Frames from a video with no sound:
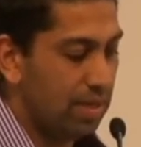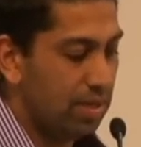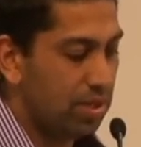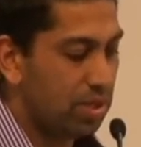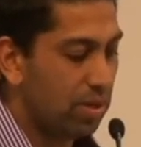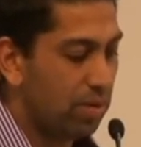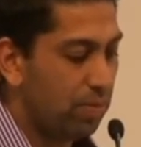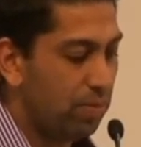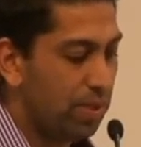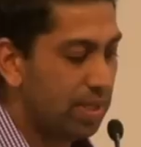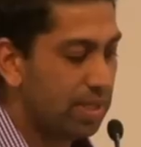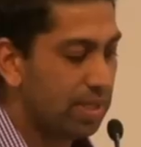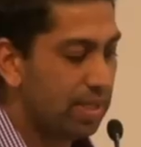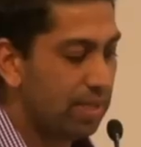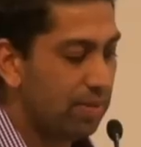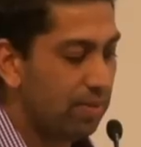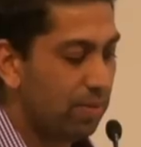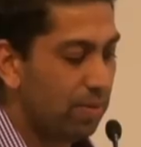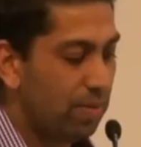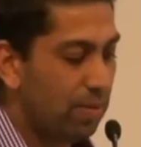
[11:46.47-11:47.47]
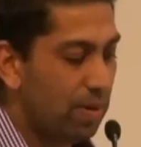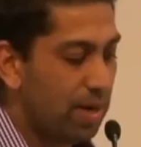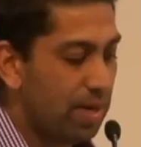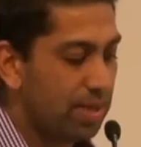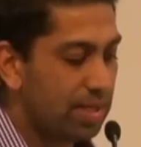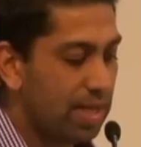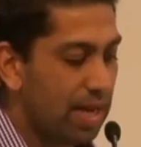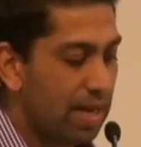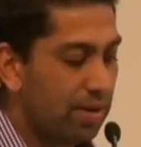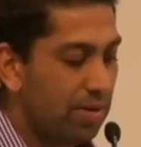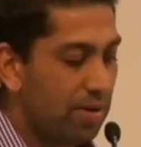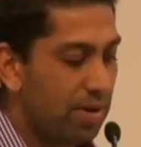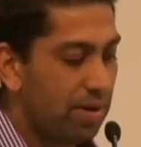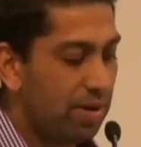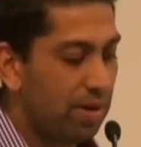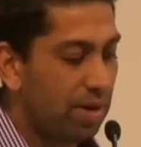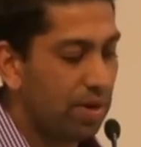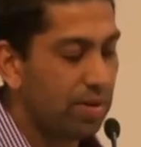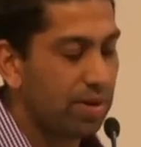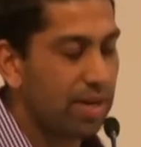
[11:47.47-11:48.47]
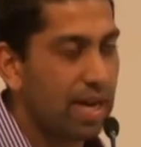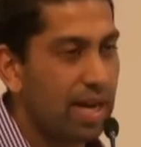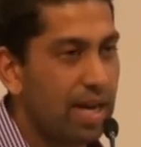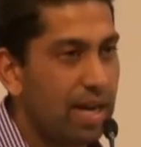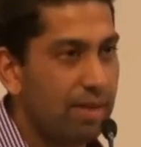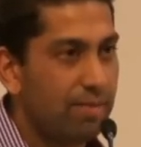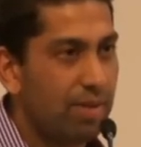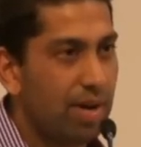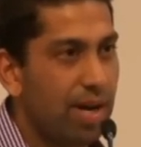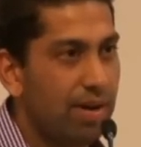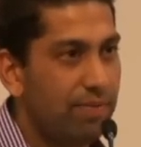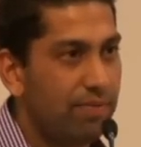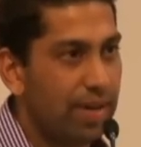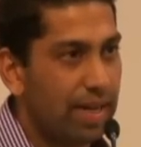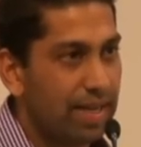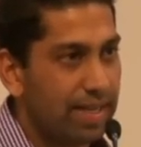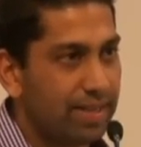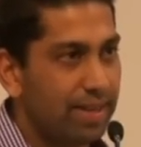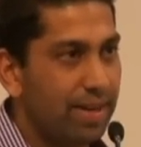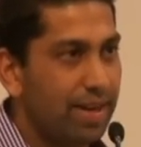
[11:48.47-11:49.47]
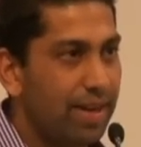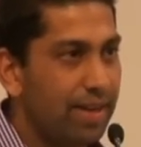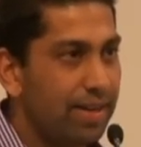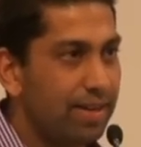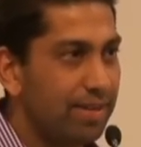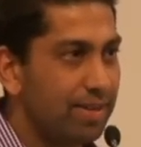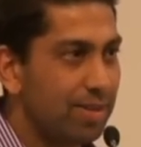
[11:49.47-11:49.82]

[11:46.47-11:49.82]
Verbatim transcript: So we, I started on a low-carb, high-fat diet,